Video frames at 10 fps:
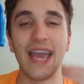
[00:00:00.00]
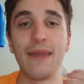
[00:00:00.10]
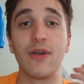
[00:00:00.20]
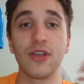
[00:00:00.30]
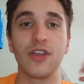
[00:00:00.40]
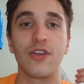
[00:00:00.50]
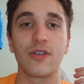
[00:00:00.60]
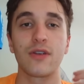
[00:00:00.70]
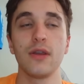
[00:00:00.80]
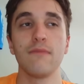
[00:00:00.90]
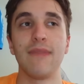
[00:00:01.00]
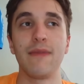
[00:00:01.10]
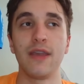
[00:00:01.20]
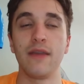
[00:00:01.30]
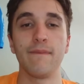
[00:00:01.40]
million a year,
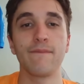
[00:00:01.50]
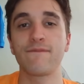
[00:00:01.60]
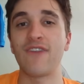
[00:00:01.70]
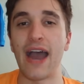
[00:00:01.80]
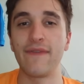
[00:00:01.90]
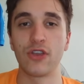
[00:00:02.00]
maybe 5